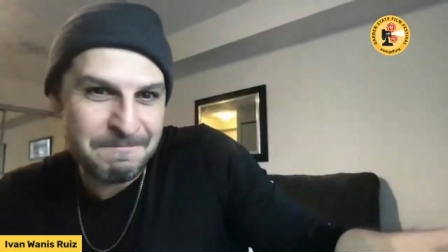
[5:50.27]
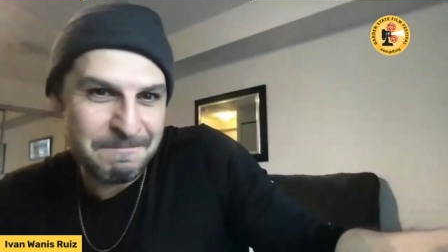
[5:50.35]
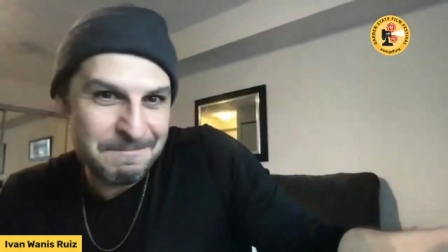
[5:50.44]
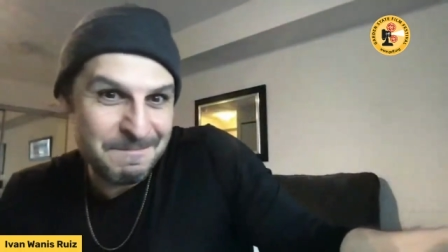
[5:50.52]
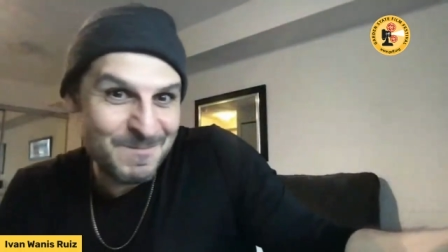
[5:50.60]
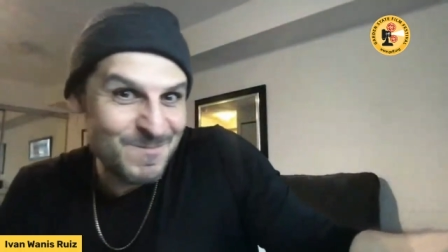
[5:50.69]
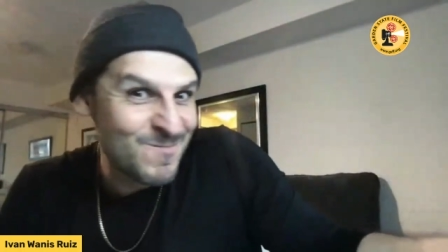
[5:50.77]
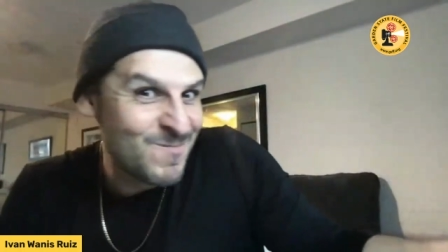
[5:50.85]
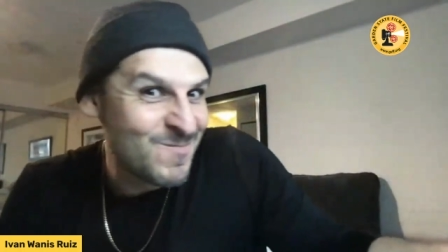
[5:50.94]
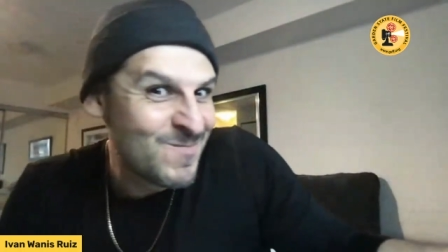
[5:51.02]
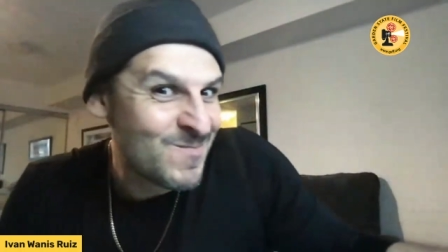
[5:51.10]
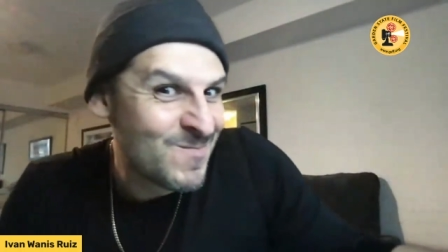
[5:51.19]
Because mm-hmm. mm
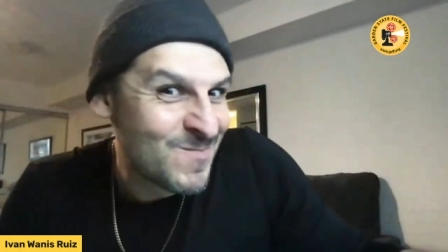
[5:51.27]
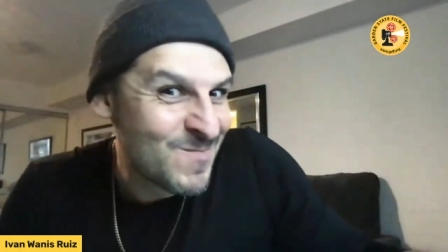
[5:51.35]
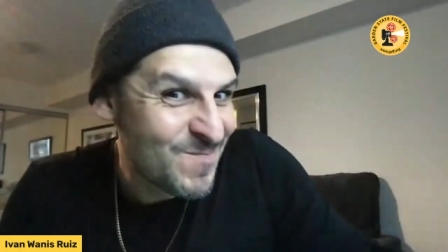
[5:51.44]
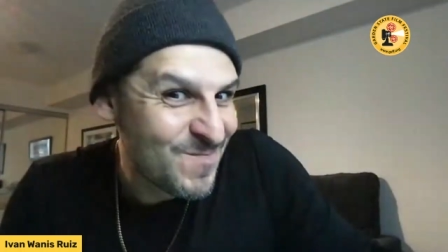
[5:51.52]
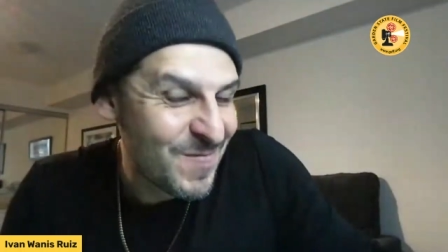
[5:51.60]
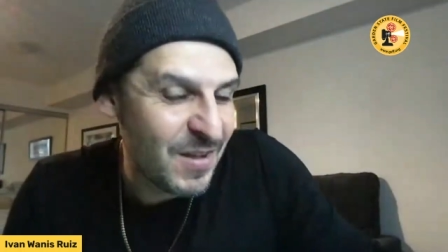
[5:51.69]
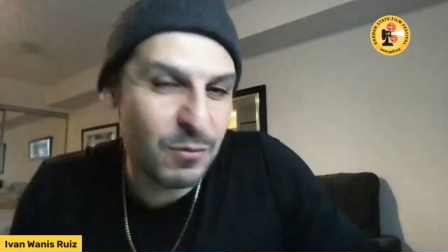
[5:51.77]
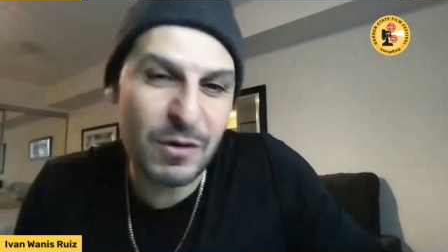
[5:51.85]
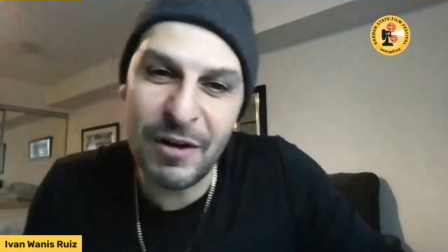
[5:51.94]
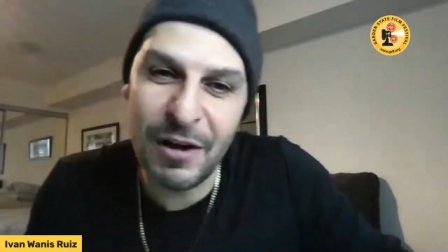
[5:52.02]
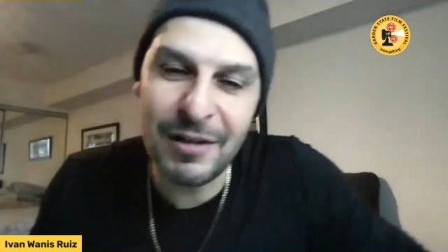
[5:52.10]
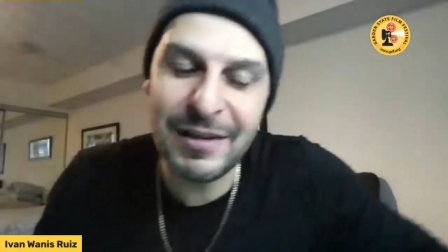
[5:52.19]
-hmm.
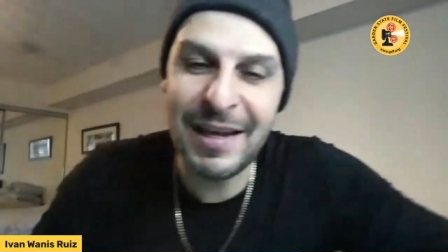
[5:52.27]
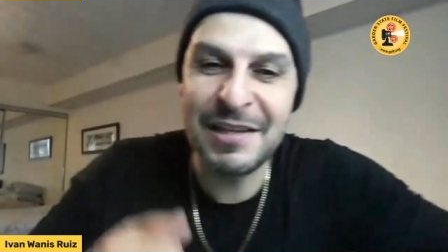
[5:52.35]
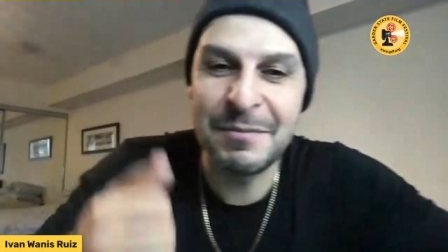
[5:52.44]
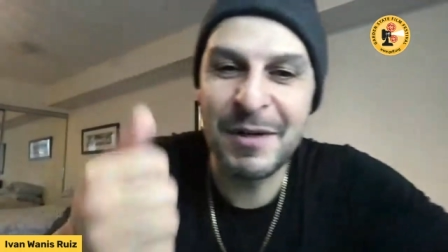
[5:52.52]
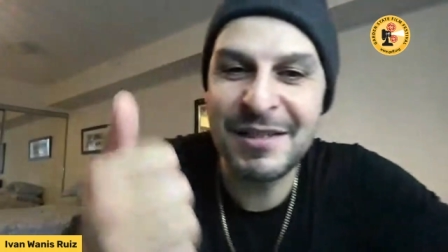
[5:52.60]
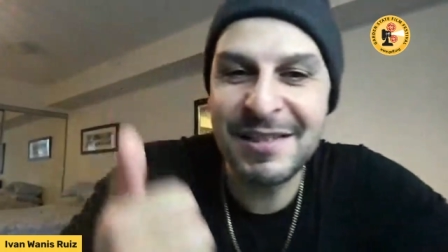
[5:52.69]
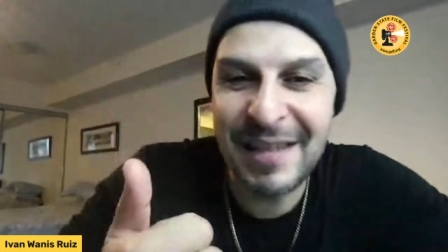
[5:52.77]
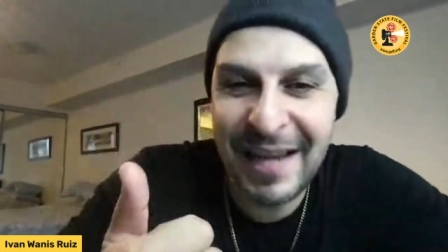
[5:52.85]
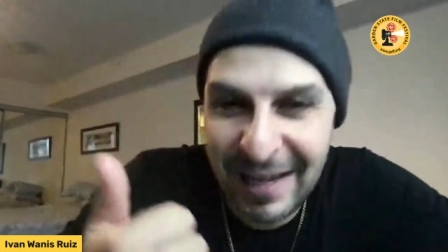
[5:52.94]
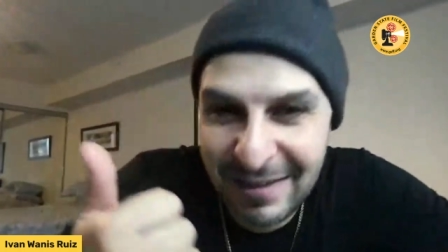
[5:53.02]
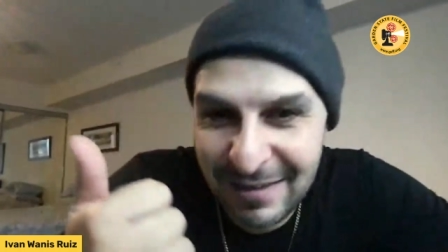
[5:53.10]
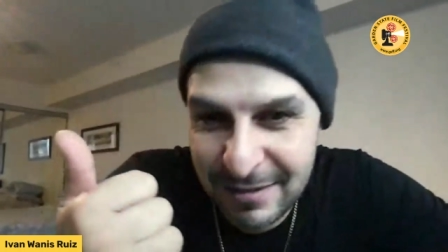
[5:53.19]
we've all, as much as I
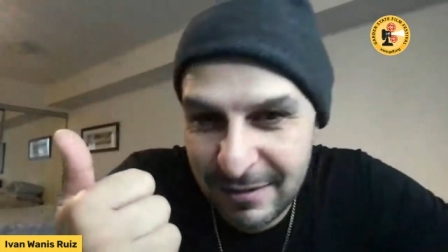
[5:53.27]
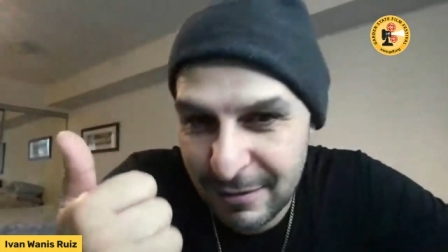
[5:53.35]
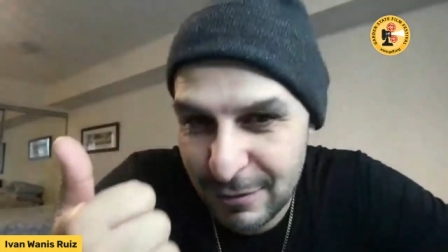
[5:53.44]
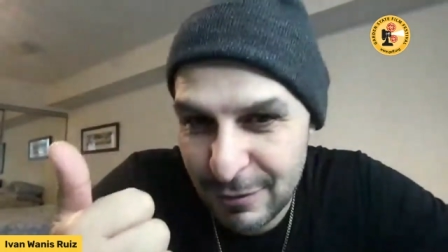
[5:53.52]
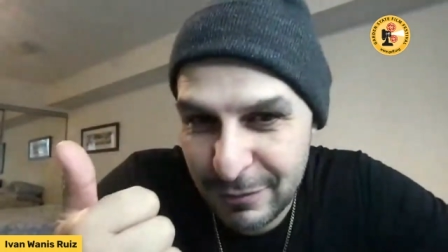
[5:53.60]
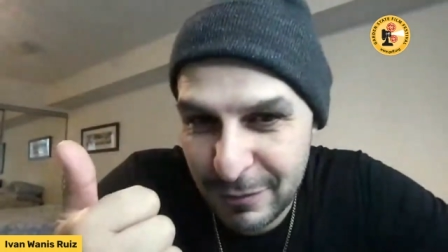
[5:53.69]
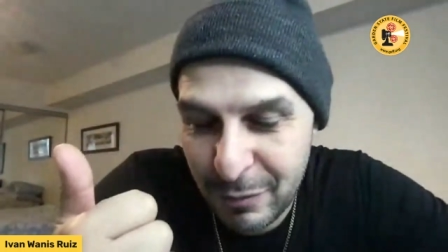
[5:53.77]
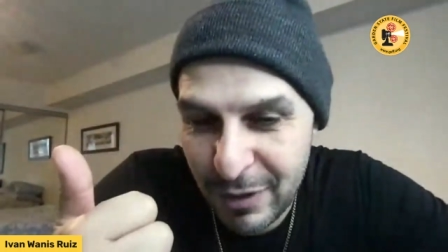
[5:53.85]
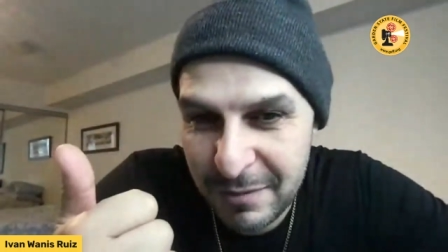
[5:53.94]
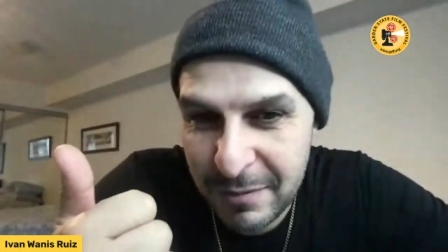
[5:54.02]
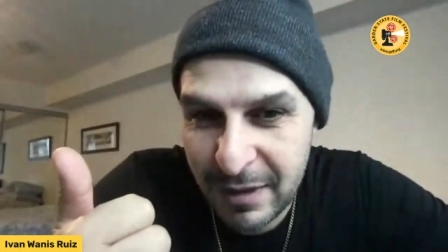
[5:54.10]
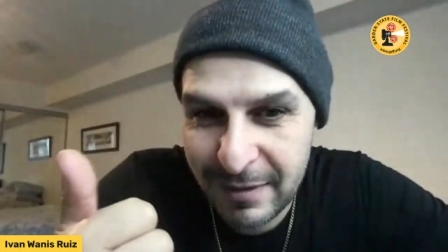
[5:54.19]
hate this girl for
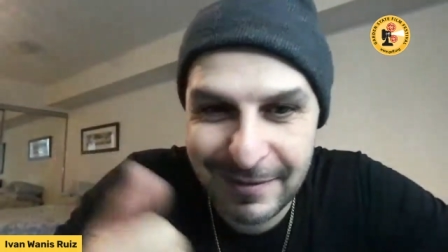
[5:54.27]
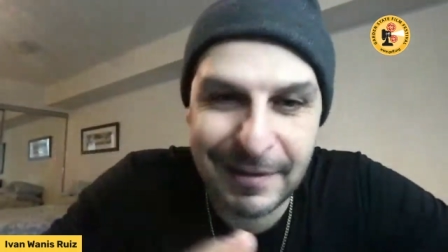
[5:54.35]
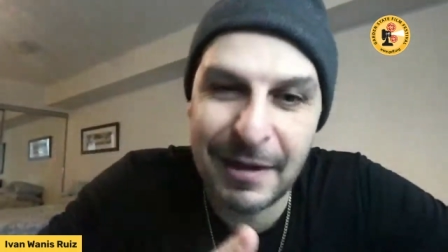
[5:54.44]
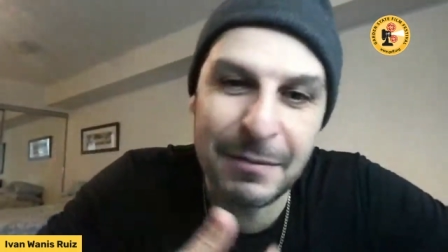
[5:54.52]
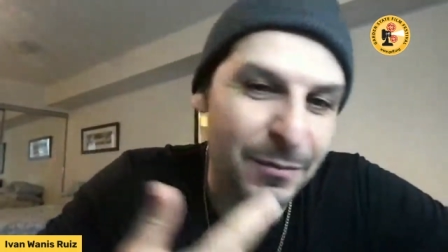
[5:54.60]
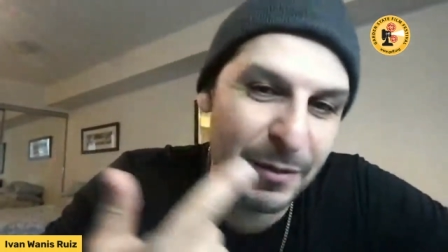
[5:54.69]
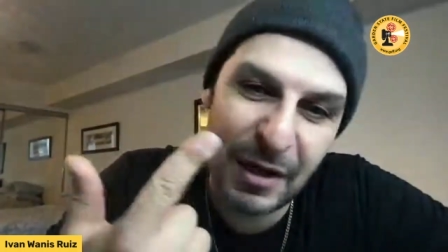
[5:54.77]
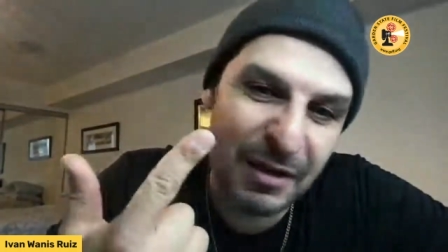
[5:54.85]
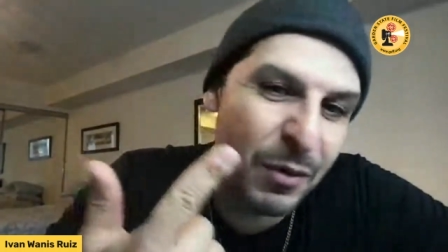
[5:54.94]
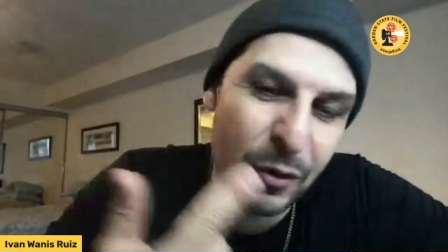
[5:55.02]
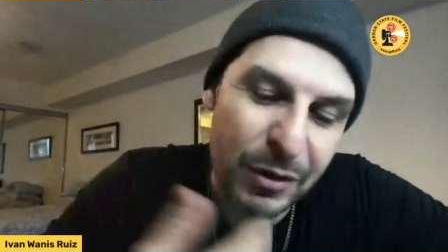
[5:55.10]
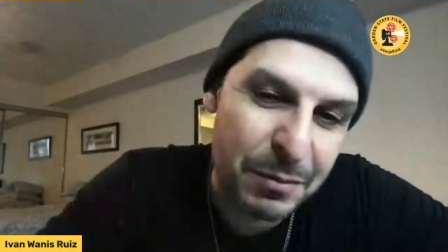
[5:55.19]
breaking my heart, I'm
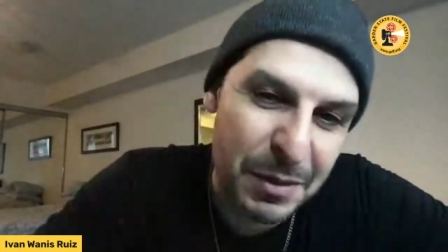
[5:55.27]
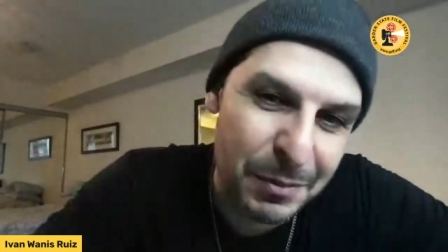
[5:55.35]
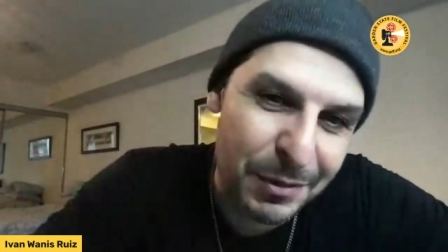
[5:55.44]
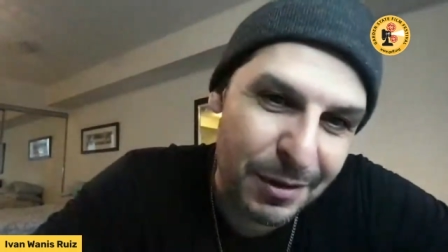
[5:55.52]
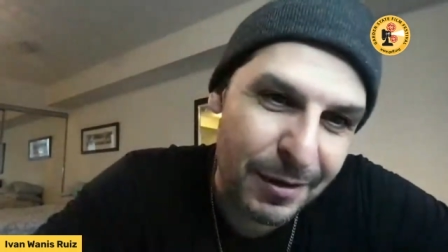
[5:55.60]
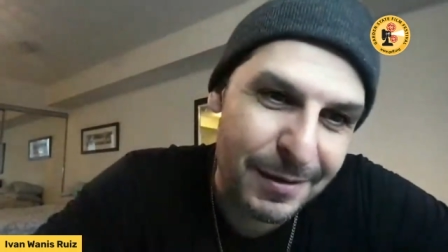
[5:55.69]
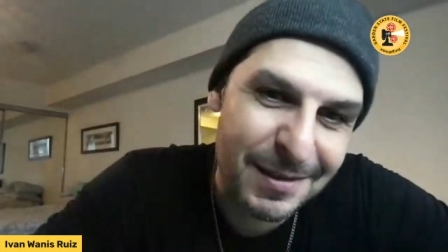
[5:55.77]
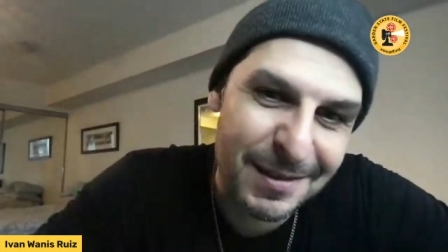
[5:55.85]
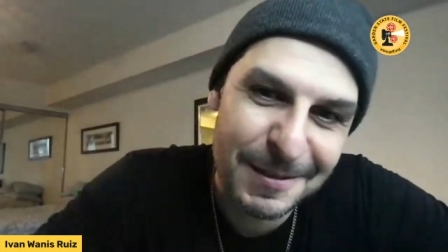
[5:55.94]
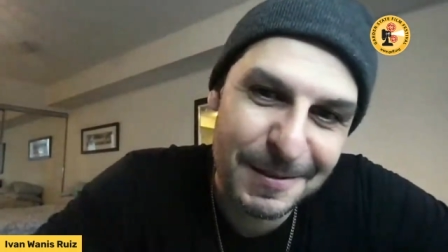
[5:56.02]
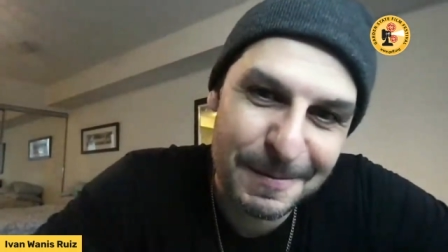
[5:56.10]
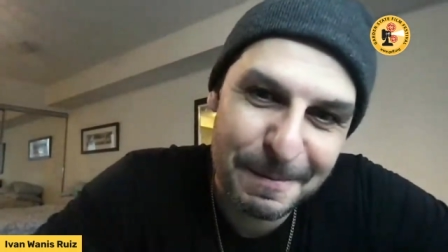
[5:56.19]
I've broken people's
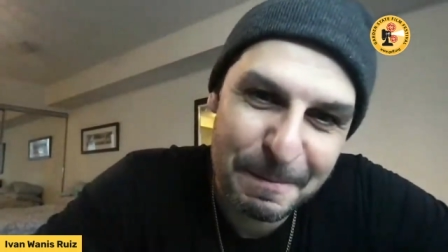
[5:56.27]
hearts.